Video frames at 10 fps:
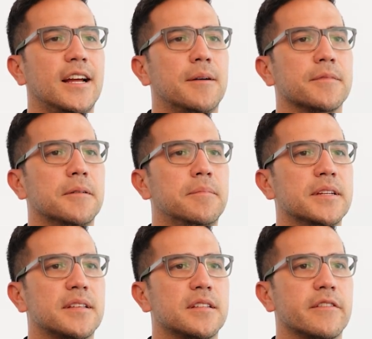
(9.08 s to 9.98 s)
I'm the
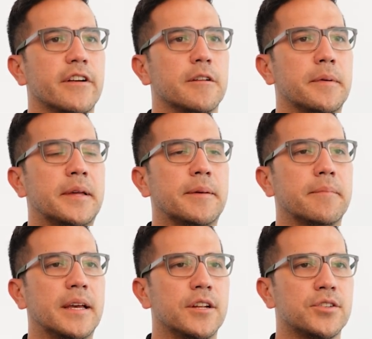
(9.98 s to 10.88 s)
business development
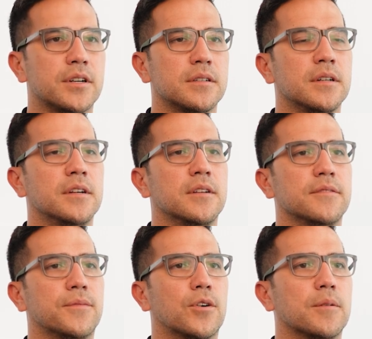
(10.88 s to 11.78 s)
manager
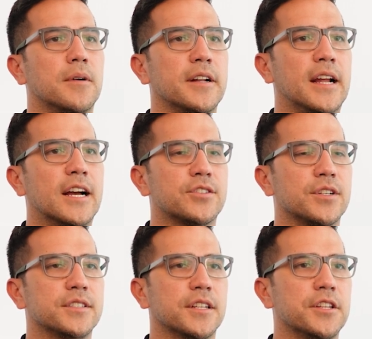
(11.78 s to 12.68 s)
for
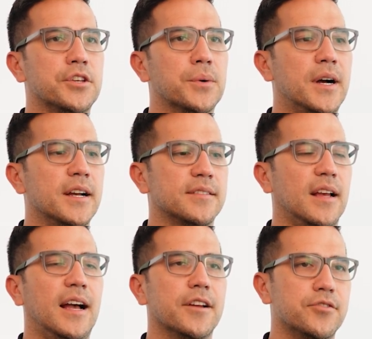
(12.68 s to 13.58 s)
monogastrics in the US
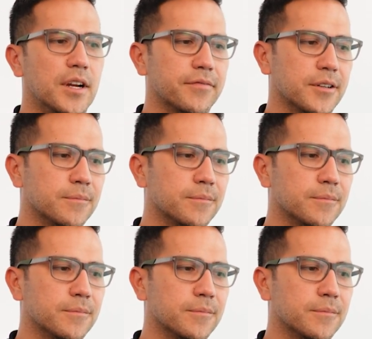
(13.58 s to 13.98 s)
at Jefo.